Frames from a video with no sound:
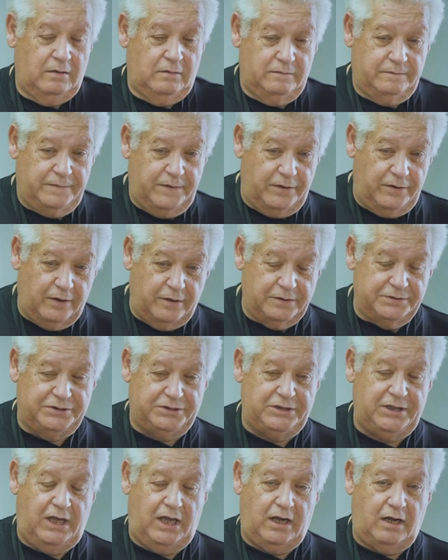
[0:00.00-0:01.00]
For those
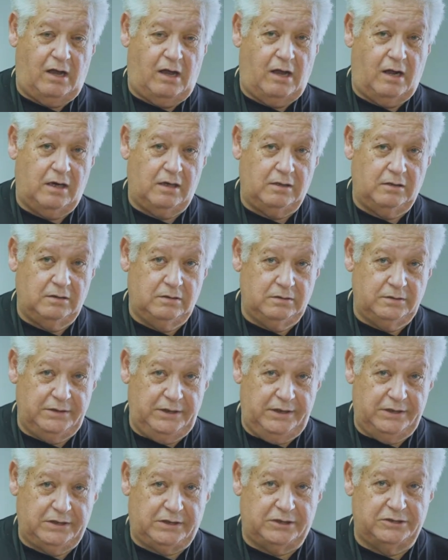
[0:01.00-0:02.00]
that are
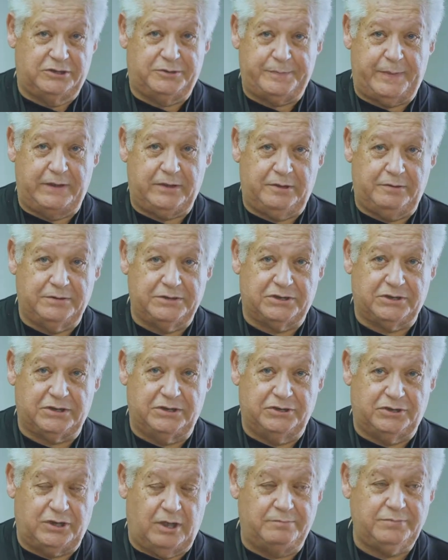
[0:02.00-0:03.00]
in conspicuous
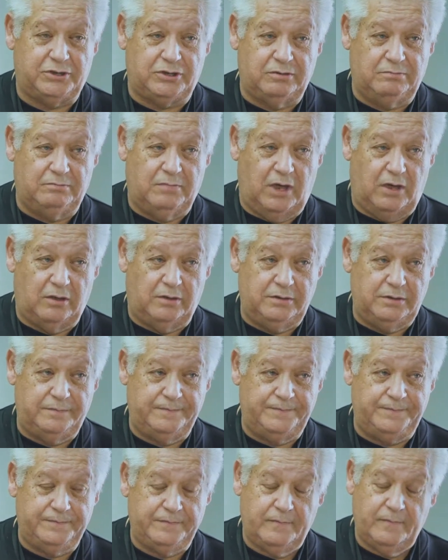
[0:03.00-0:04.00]
consumption mode,
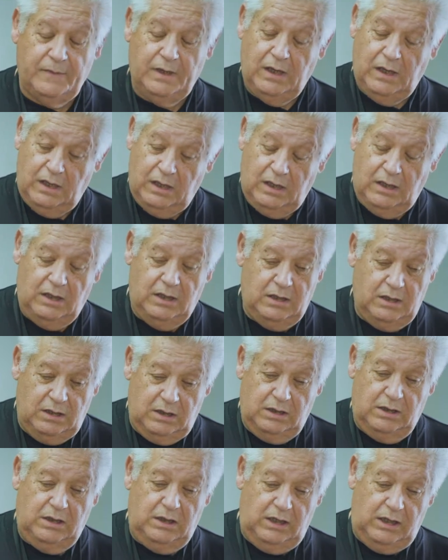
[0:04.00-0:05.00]

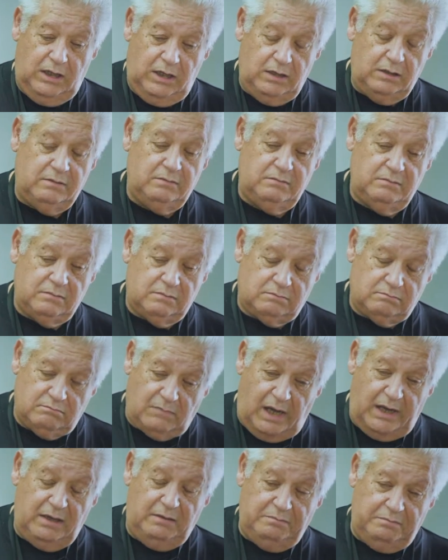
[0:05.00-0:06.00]
it
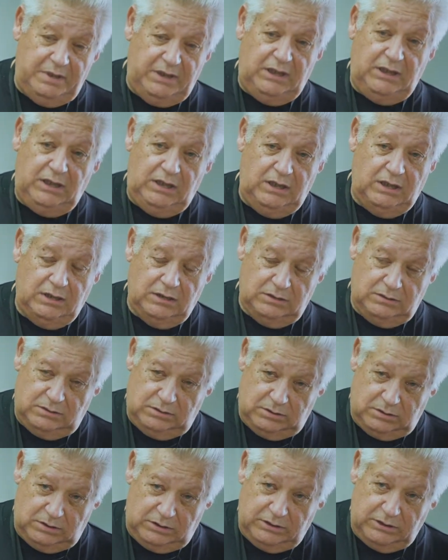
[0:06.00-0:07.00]
might be
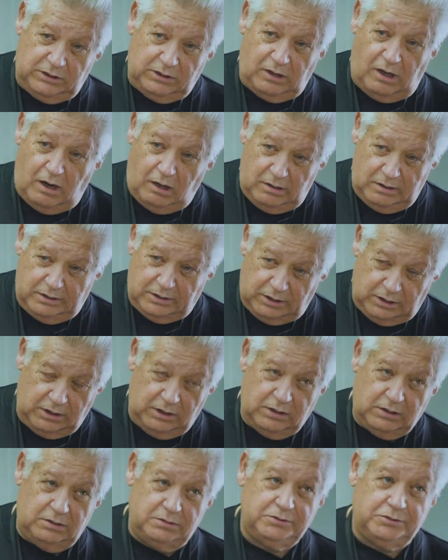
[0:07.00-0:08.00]
a little harder
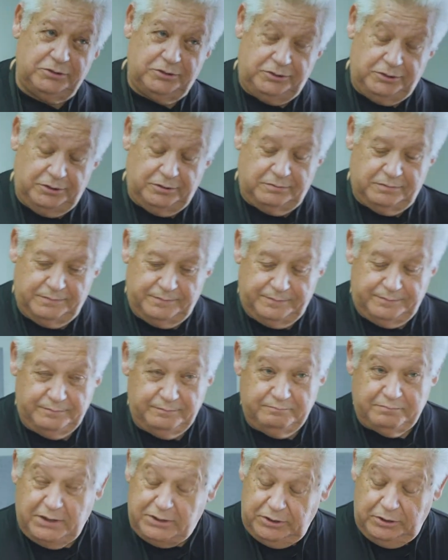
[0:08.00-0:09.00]
to do,
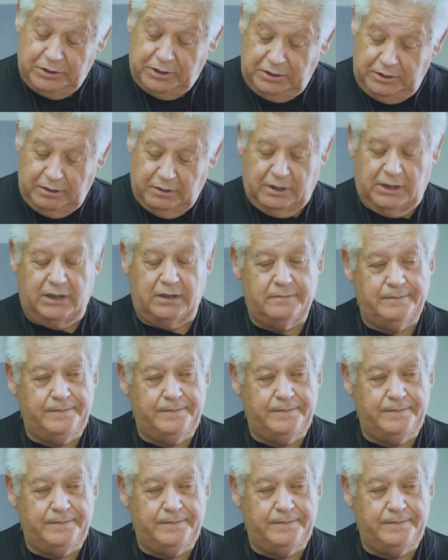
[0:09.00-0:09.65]
but you can do it.